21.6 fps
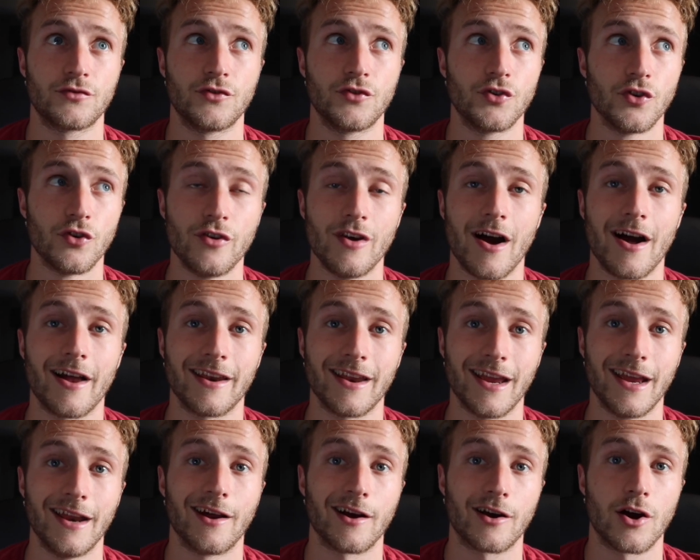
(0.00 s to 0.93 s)
you're not
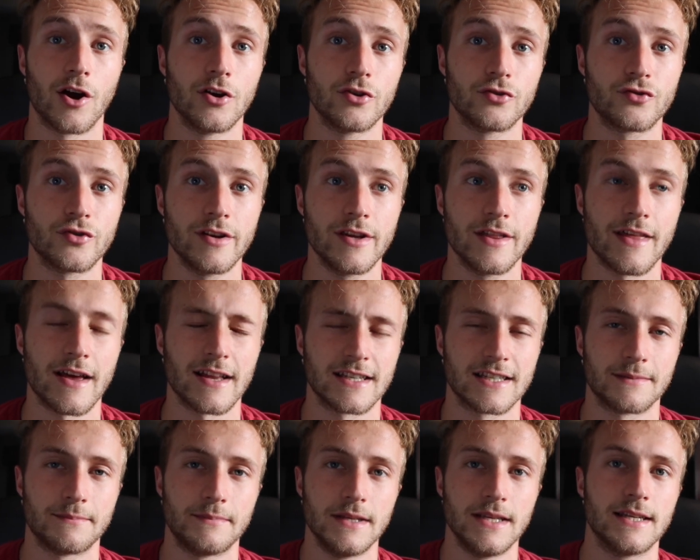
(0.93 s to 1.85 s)
in a country
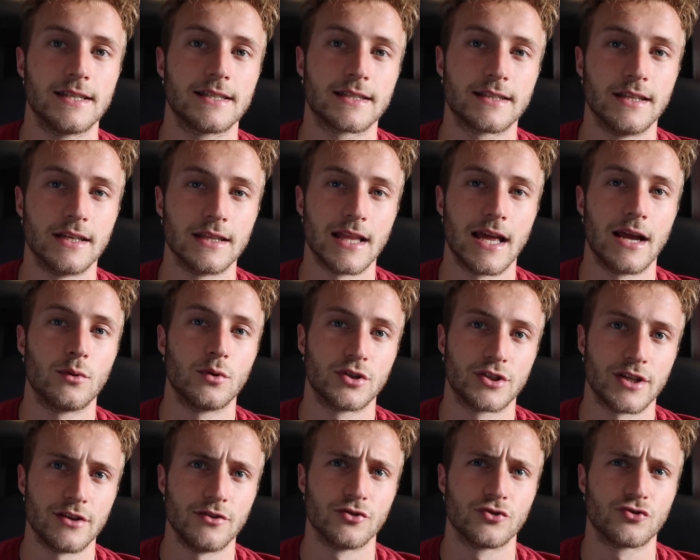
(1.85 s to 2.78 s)
that speaks the
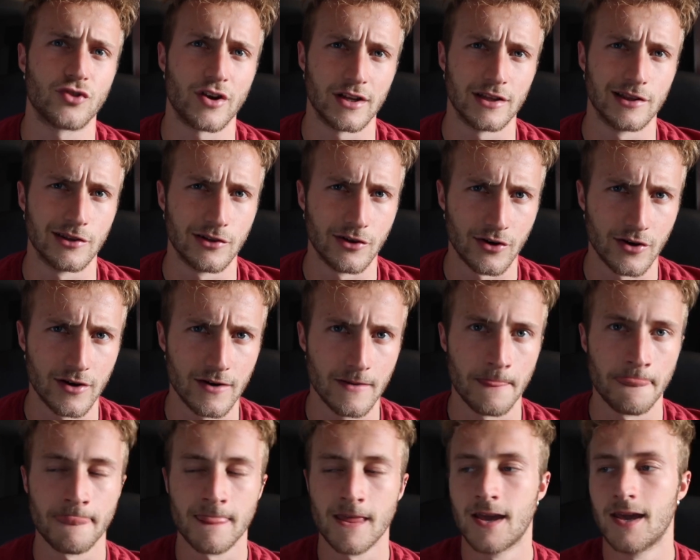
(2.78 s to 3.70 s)
language that you're trying to
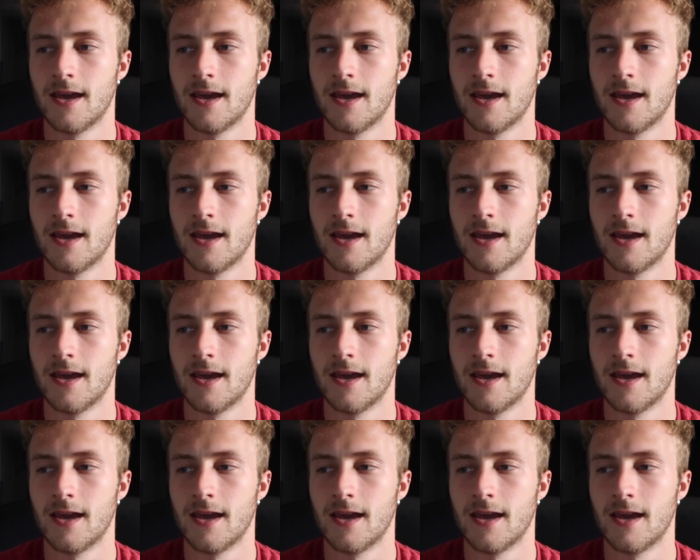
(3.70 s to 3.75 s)
learn.